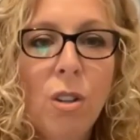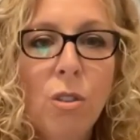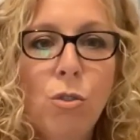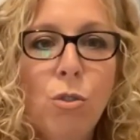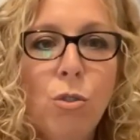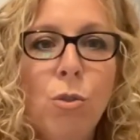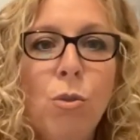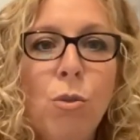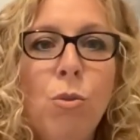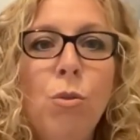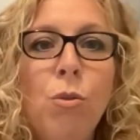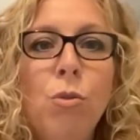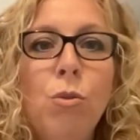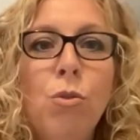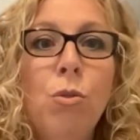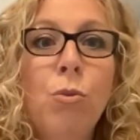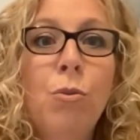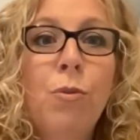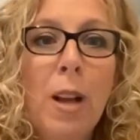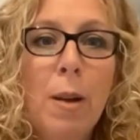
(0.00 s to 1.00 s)
to
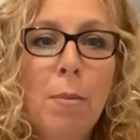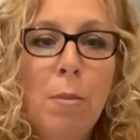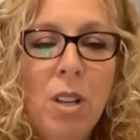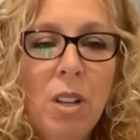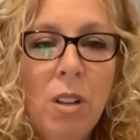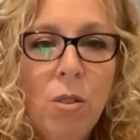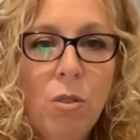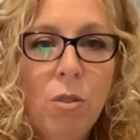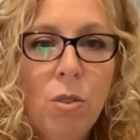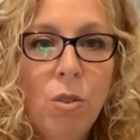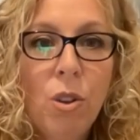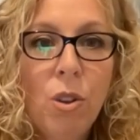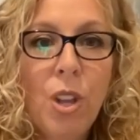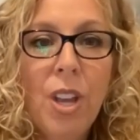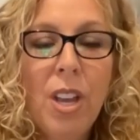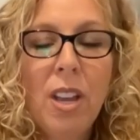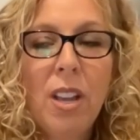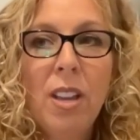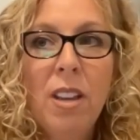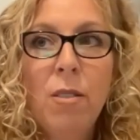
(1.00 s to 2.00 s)
family law.
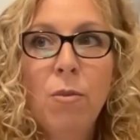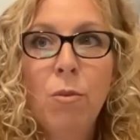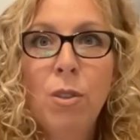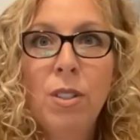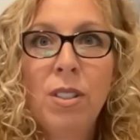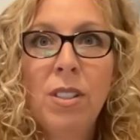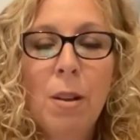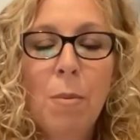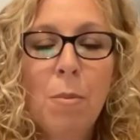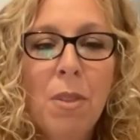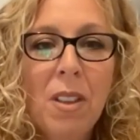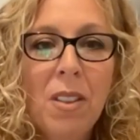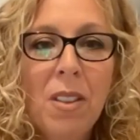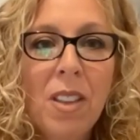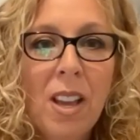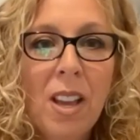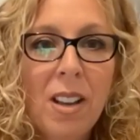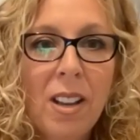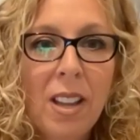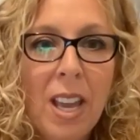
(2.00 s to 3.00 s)
It was something
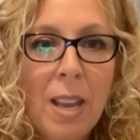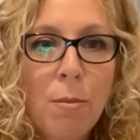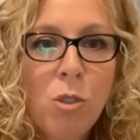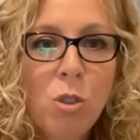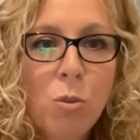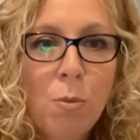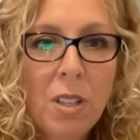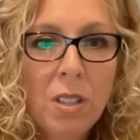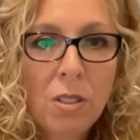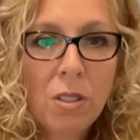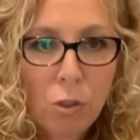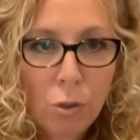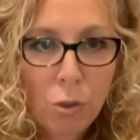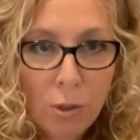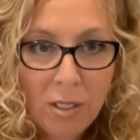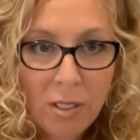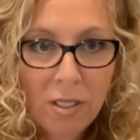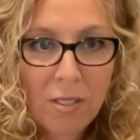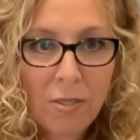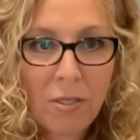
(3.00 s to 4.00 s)
that came to me
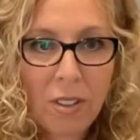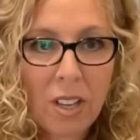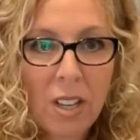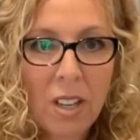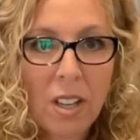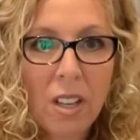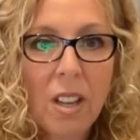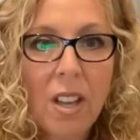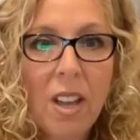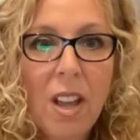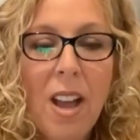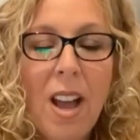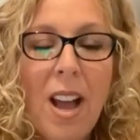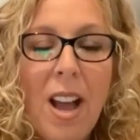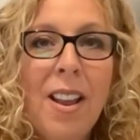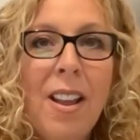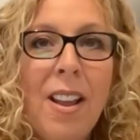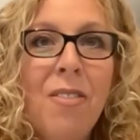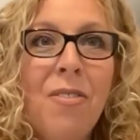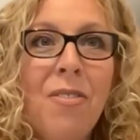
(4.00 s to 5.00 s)
intuitively.
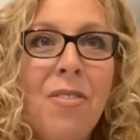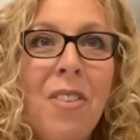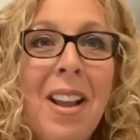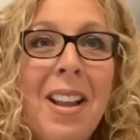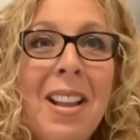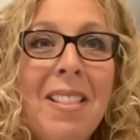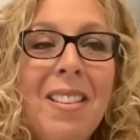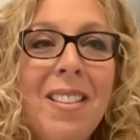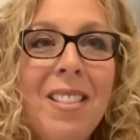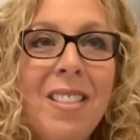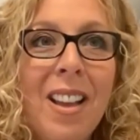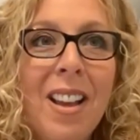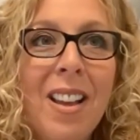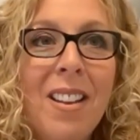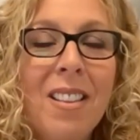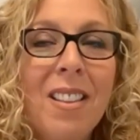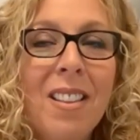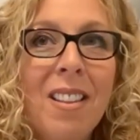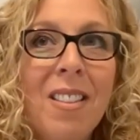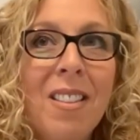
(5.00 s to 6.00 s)
And I find that
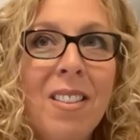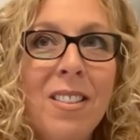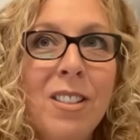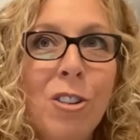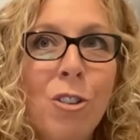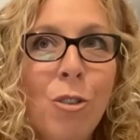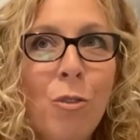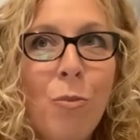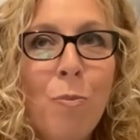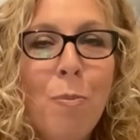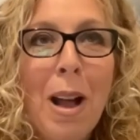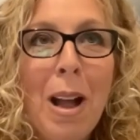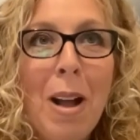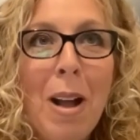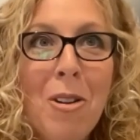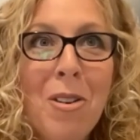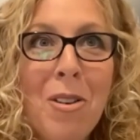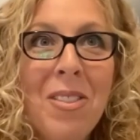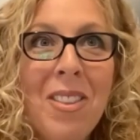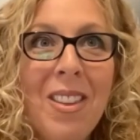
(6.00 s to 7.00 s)
there's a lot of
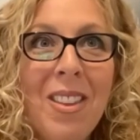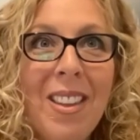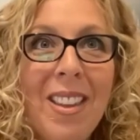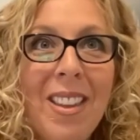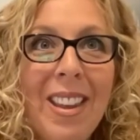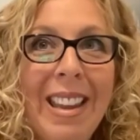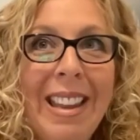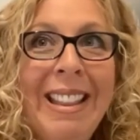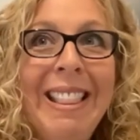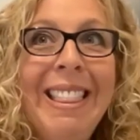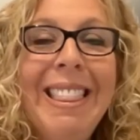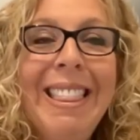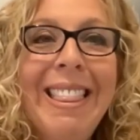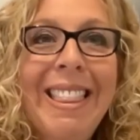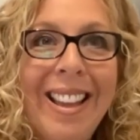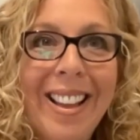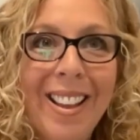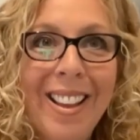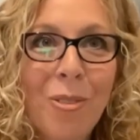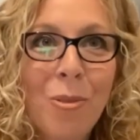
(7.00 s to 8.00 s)
power in
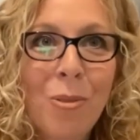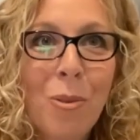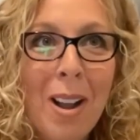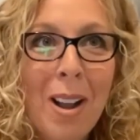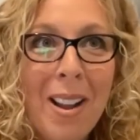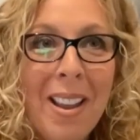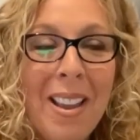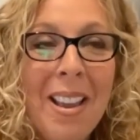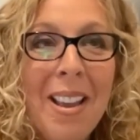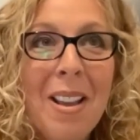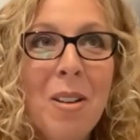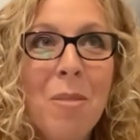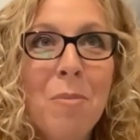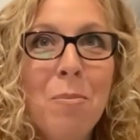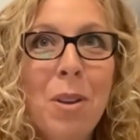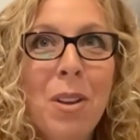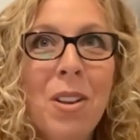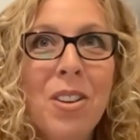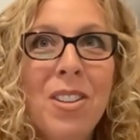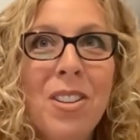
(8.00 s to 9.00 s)
that. Why?
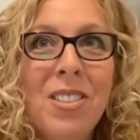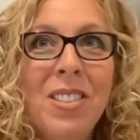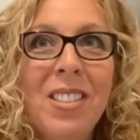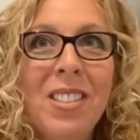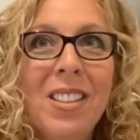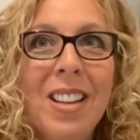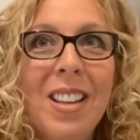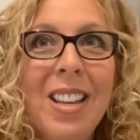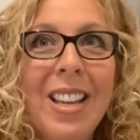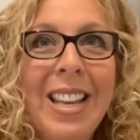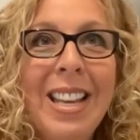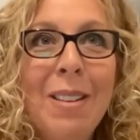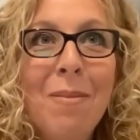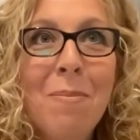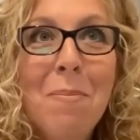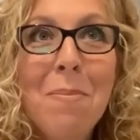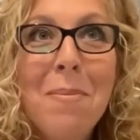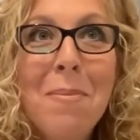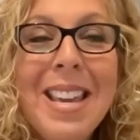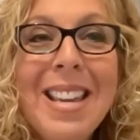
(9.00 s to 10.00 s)
Because it
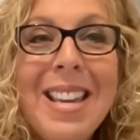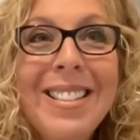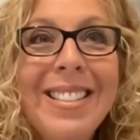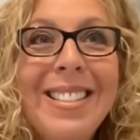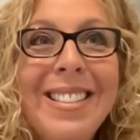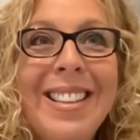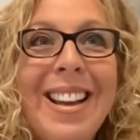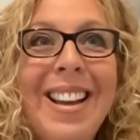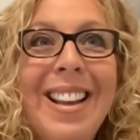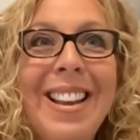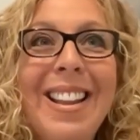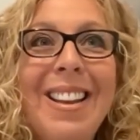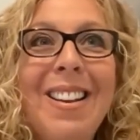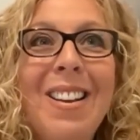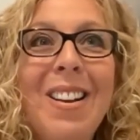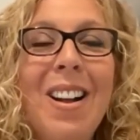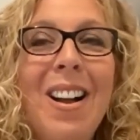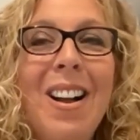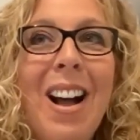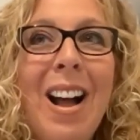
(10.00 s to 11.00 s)
means that
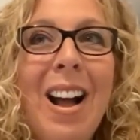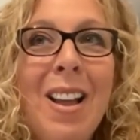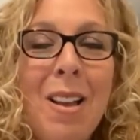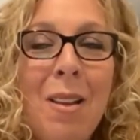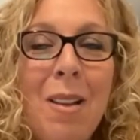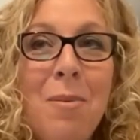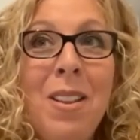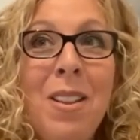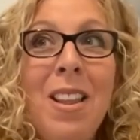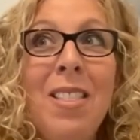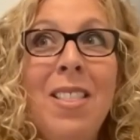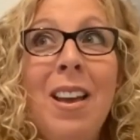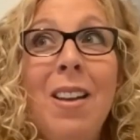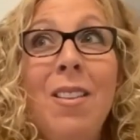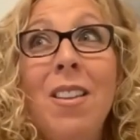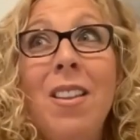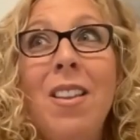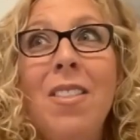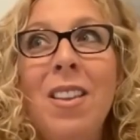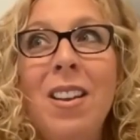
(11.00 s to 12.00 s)
I mean,
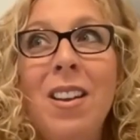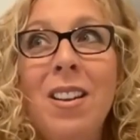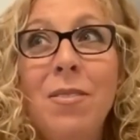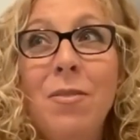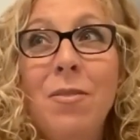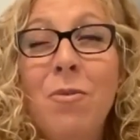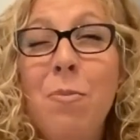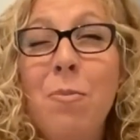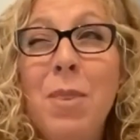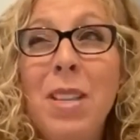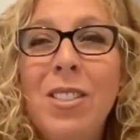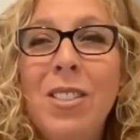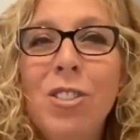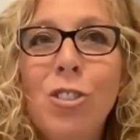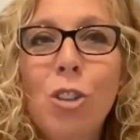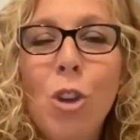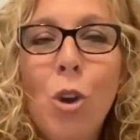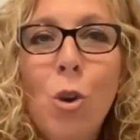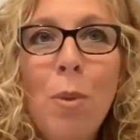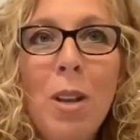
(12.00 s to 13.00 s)
that there have been
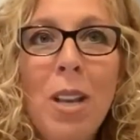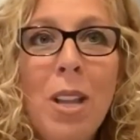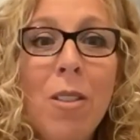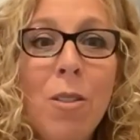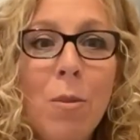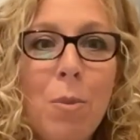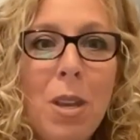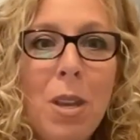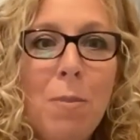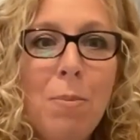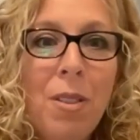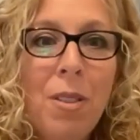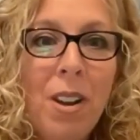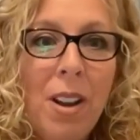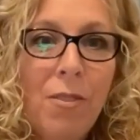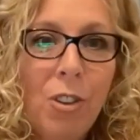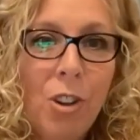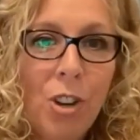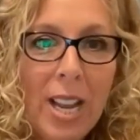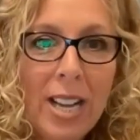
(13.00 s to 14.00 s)
so many other people that
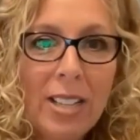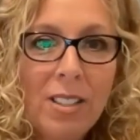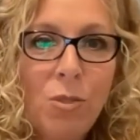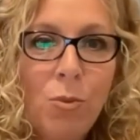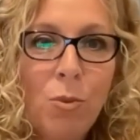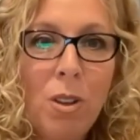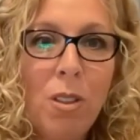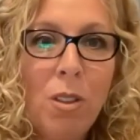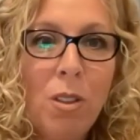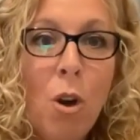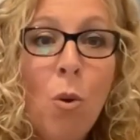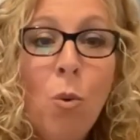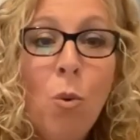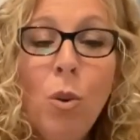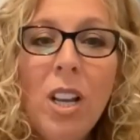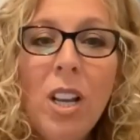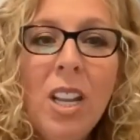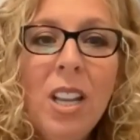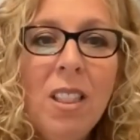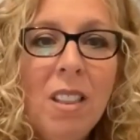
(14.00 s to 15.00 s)
I've connected with
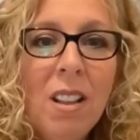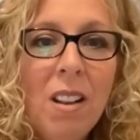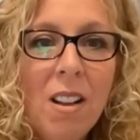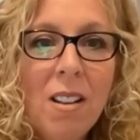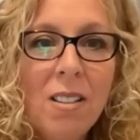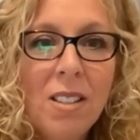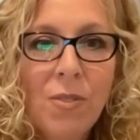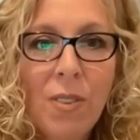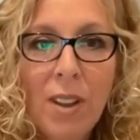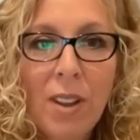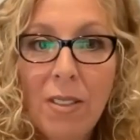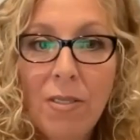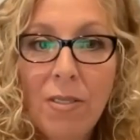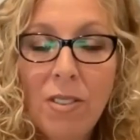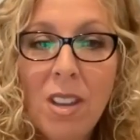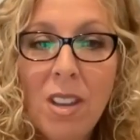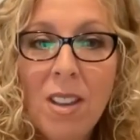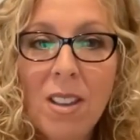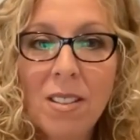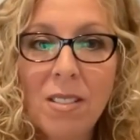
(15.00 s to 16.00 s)
only in the last 5
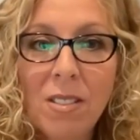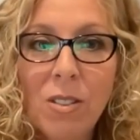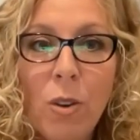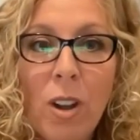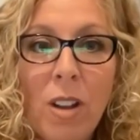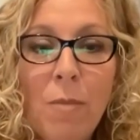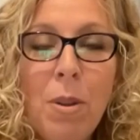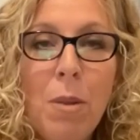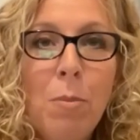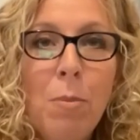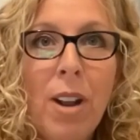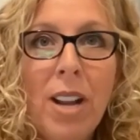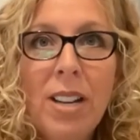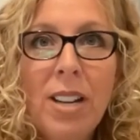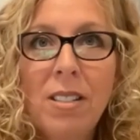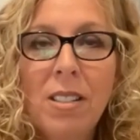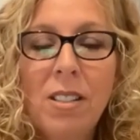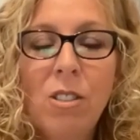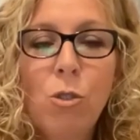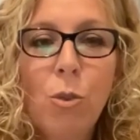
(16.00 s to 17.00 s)
years. So I've been
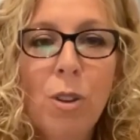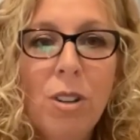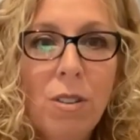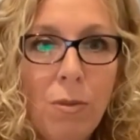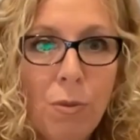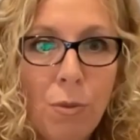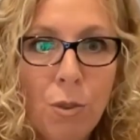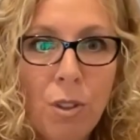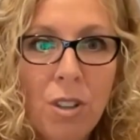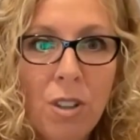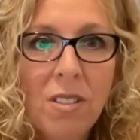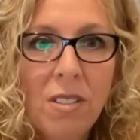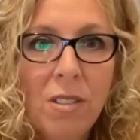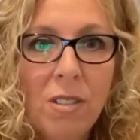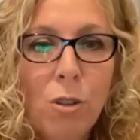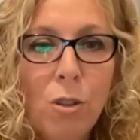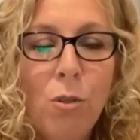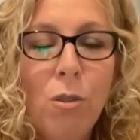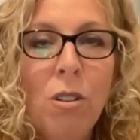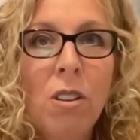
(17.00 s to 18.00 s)
practicing 24 years in
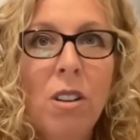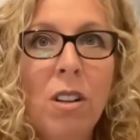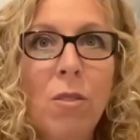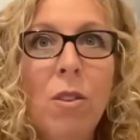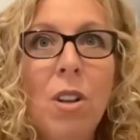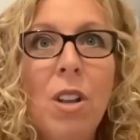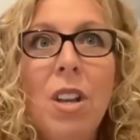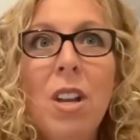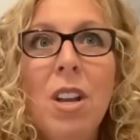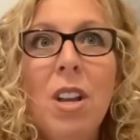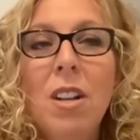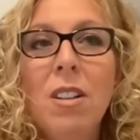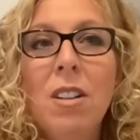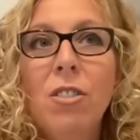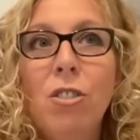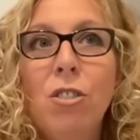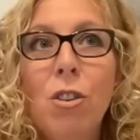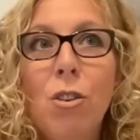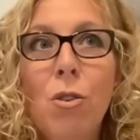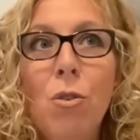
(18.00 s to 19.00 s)
total now.
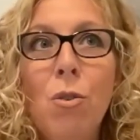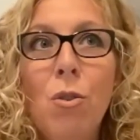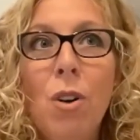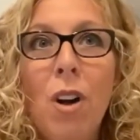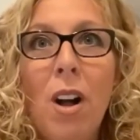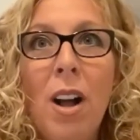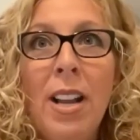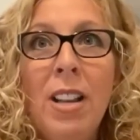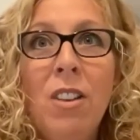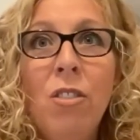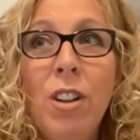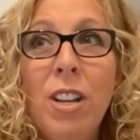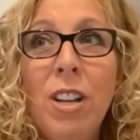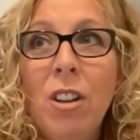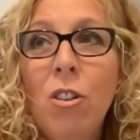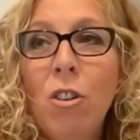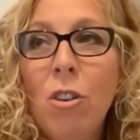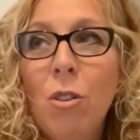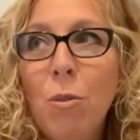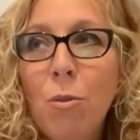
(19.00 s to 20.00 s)
So I'd already
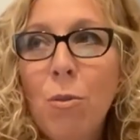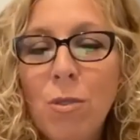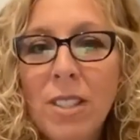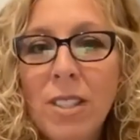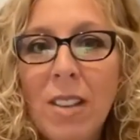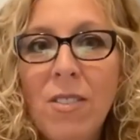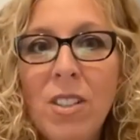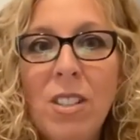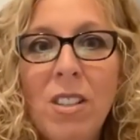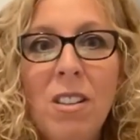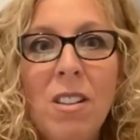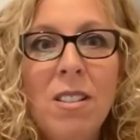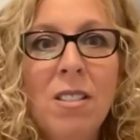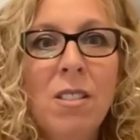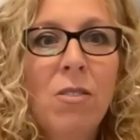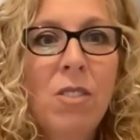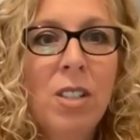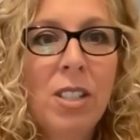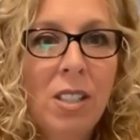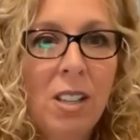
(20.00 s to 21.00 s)
gone through 17 years
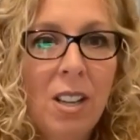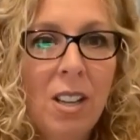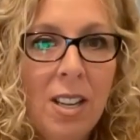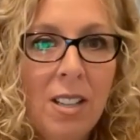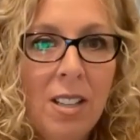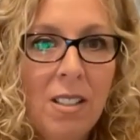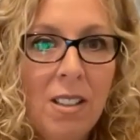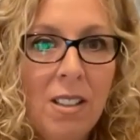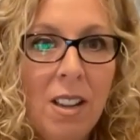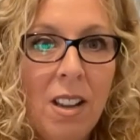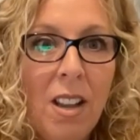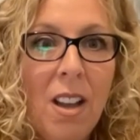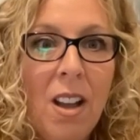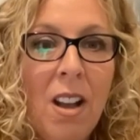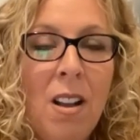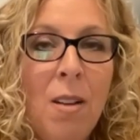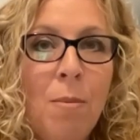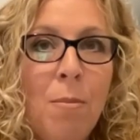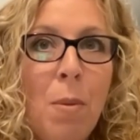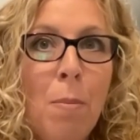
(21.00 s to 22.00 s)
of litigating,
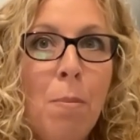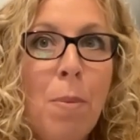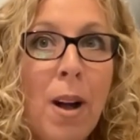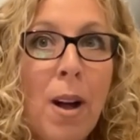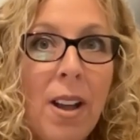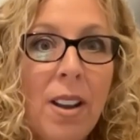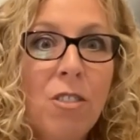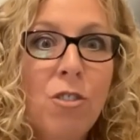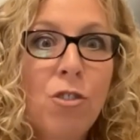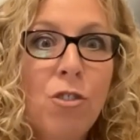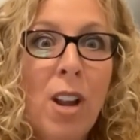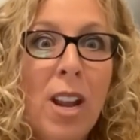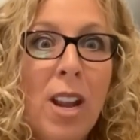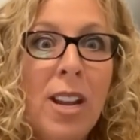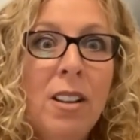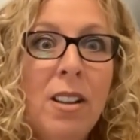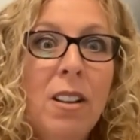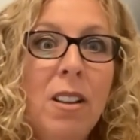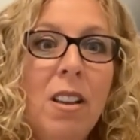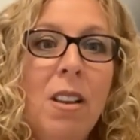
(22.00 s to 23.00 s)
but
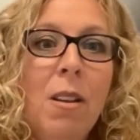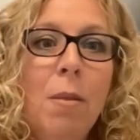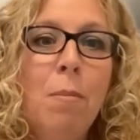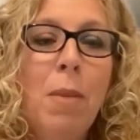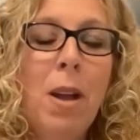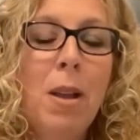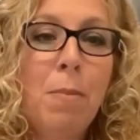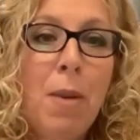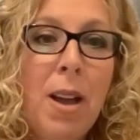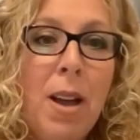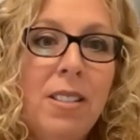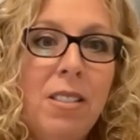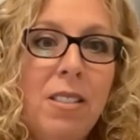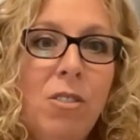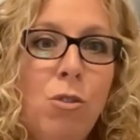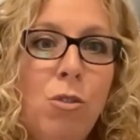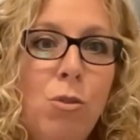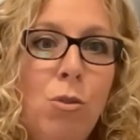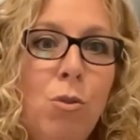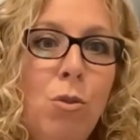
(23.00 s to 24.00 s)
trying my
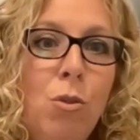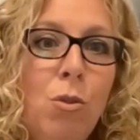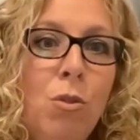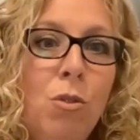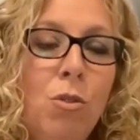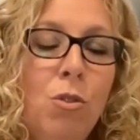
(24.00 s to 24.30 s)
best to